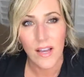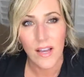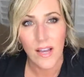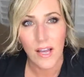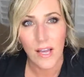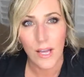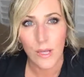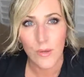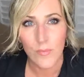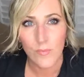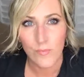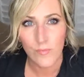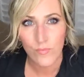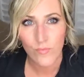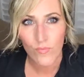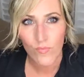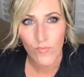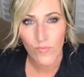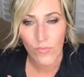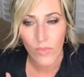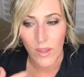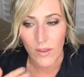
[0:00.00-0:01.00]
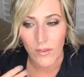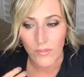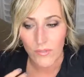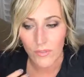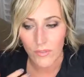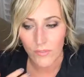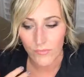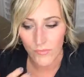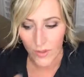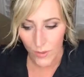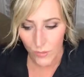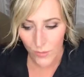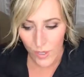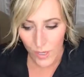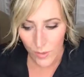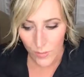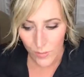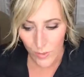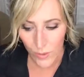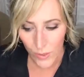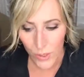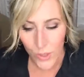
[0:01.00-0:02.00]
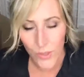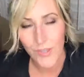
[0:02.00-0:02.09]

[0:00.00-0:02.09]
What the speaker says: phone number.